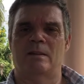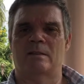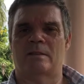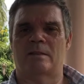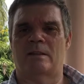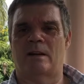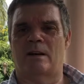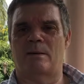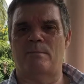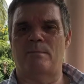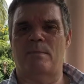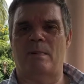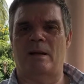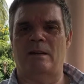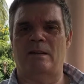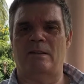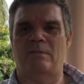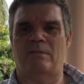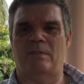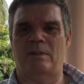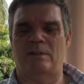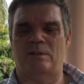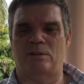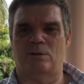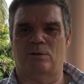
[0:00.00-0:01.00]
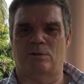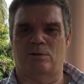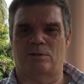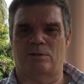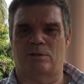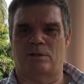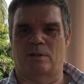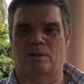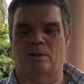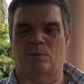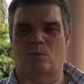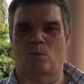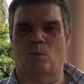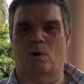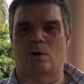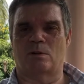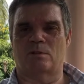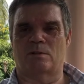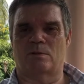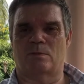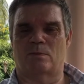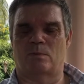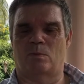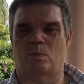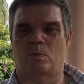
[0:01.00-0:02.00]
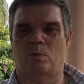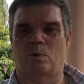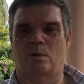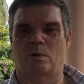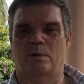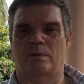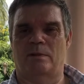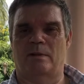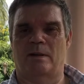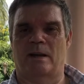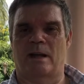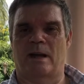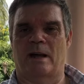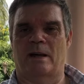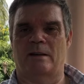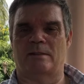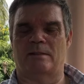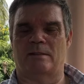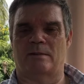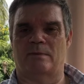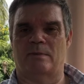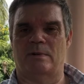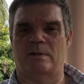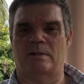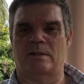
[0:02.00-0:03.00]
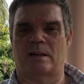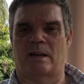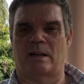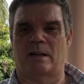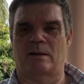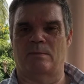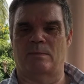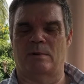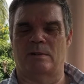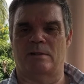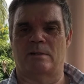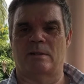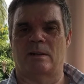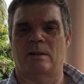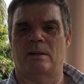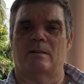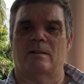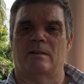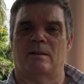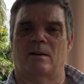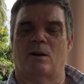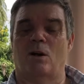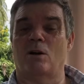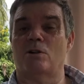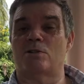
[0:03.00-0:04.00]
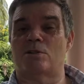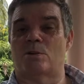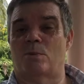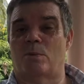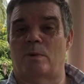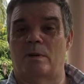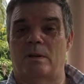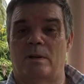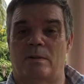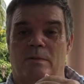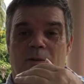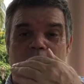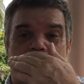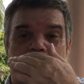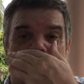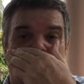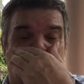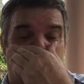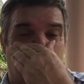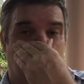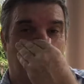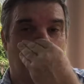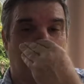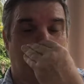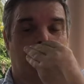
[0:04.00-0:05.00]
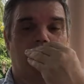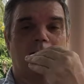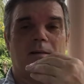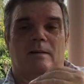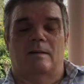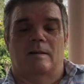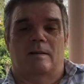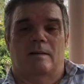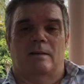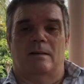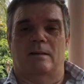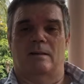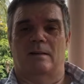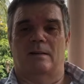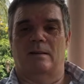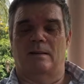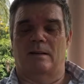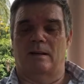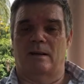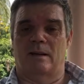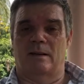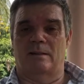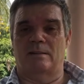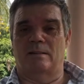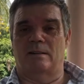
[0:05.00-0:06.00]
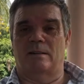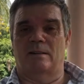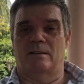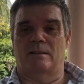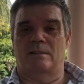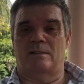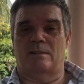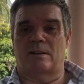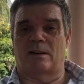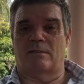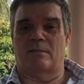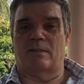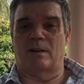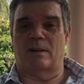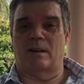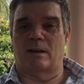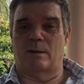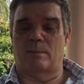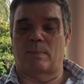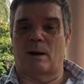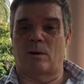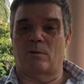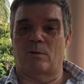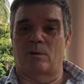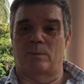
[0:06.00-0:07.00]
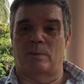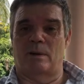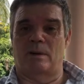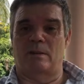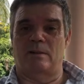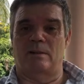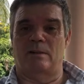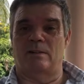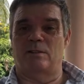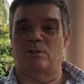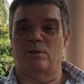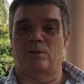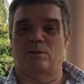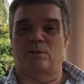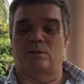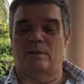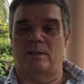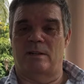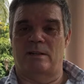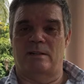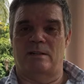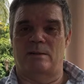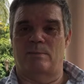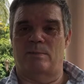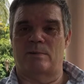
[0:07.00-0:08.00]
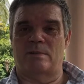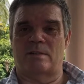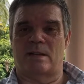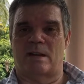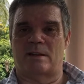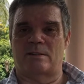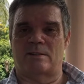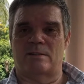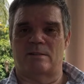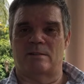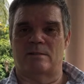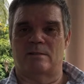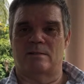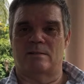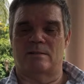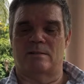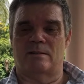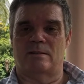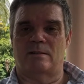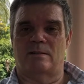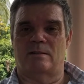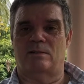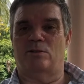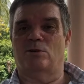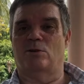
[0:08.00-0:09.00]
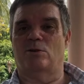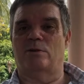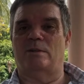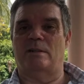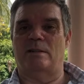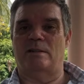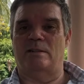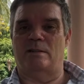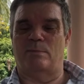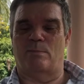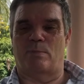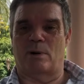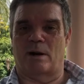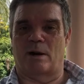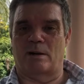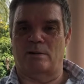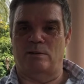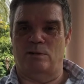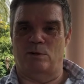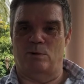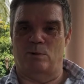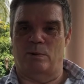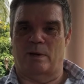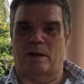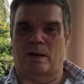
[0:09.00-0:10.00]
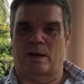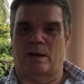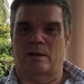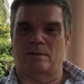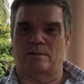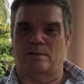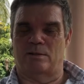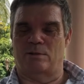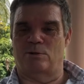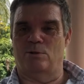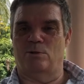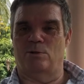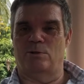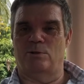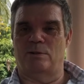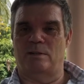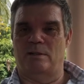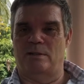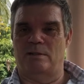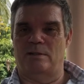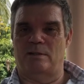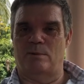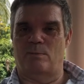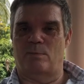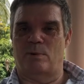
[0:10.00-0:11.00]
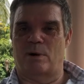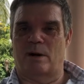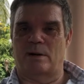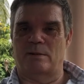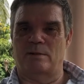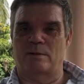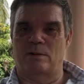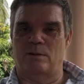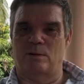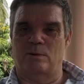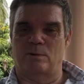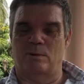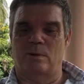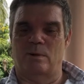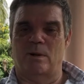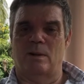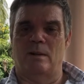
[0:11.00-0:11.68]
There are many videos you can watch with regard to retirement. Also, when you retire and you're traveling about a bit, you don't need your possessions. You don't need your brand new cars. You don't need your brand new